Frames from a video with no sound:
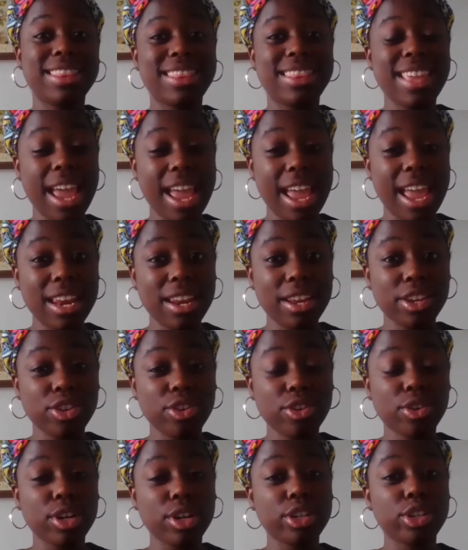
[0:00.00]
Then
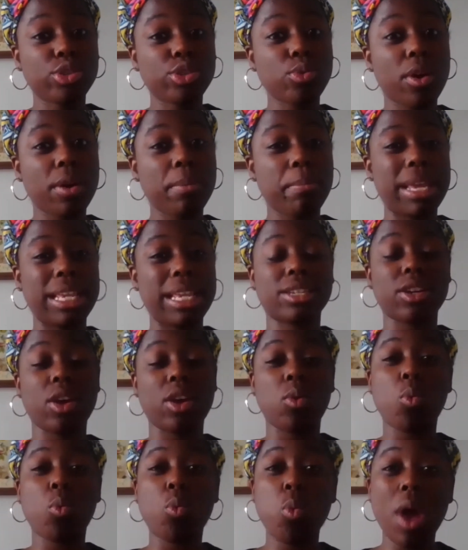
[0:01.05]
you're gonna sort based
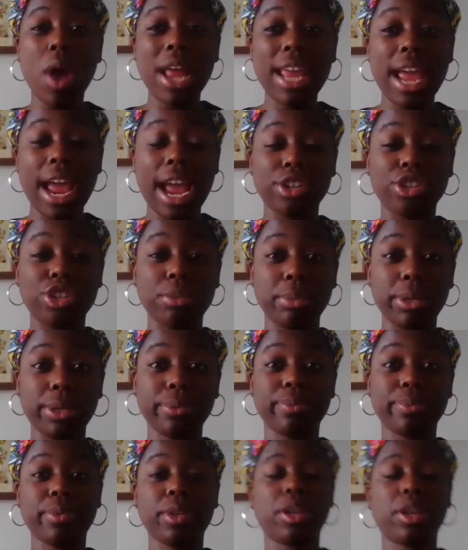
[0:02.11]
on 1 attribute.
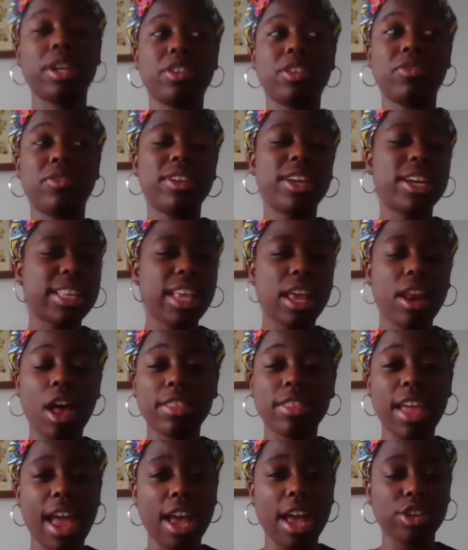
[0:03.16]
You've looked at
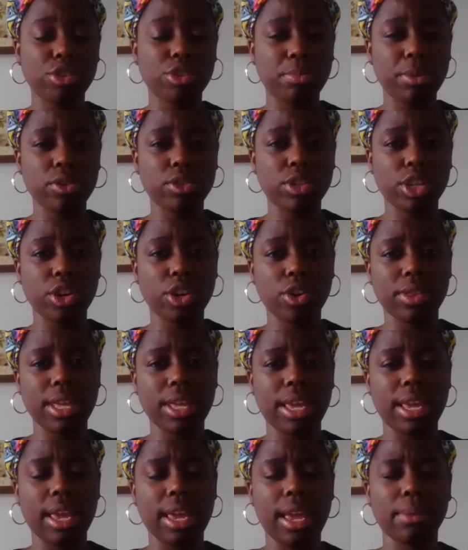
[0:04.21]
all the attributes and you're
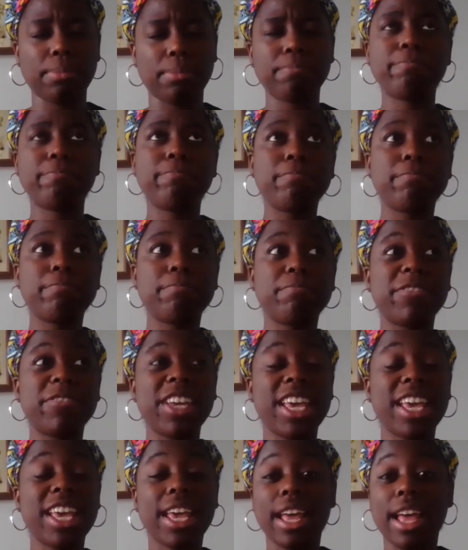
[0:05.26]
thinking,
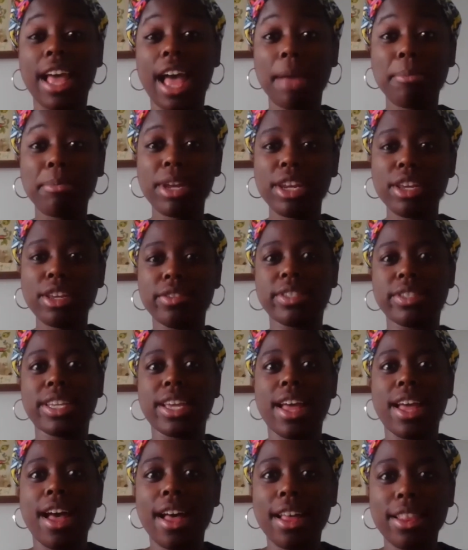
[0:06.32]
I'm going to use
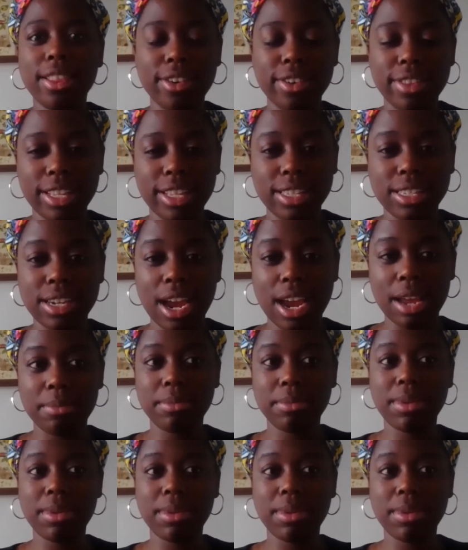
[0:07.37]
color this time.